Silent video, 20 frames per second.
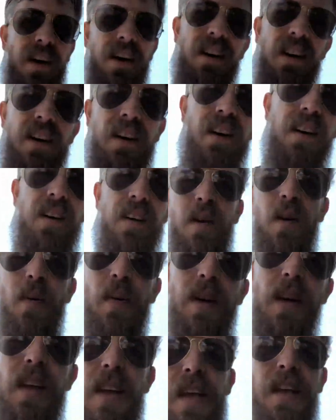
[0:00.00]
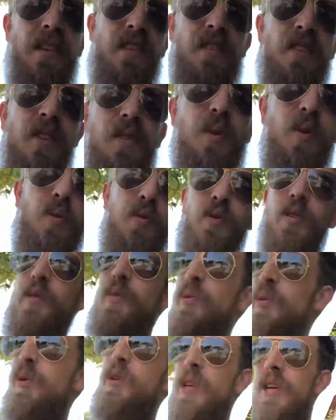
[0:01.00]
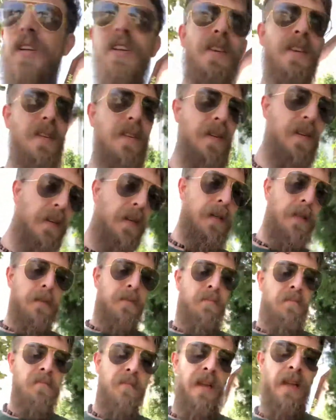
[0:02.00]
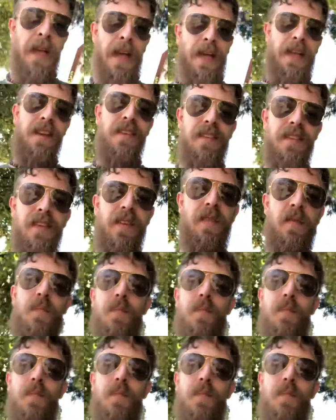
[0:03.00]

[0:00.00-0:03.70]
are going against the constitution and